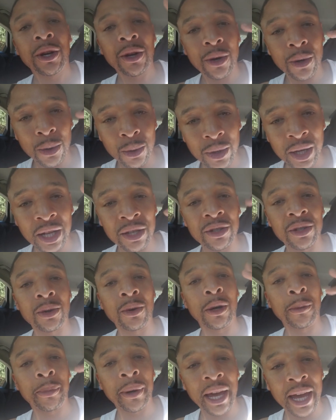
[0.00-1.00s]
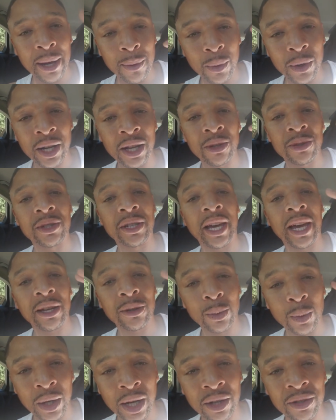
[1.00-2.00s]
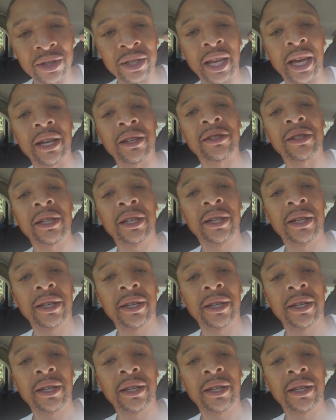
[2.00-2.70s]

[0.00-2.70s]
Cool, let's do it. Bam, what else next?